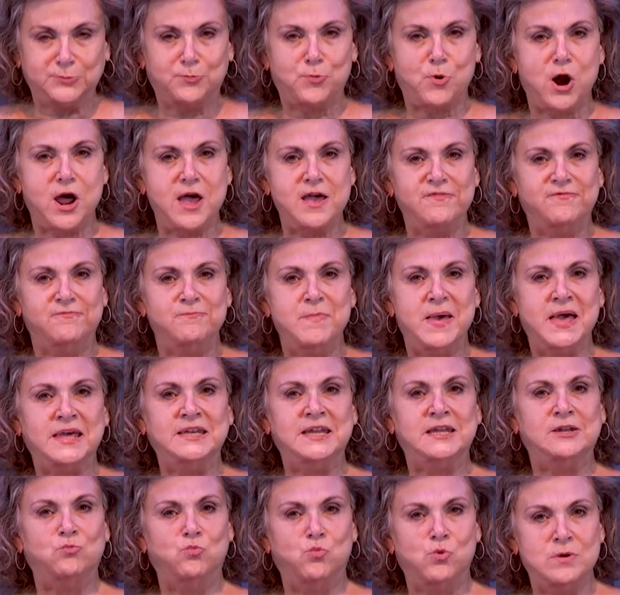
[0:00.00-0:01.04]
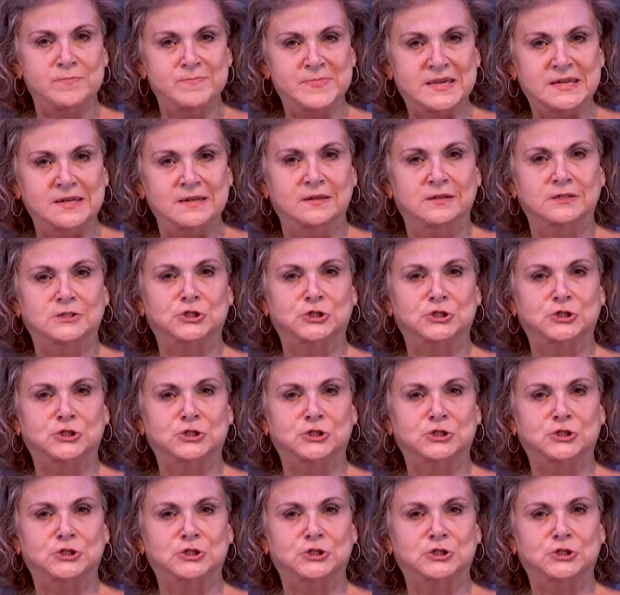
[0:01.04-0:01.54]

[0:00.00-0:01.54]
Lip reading: brave men and women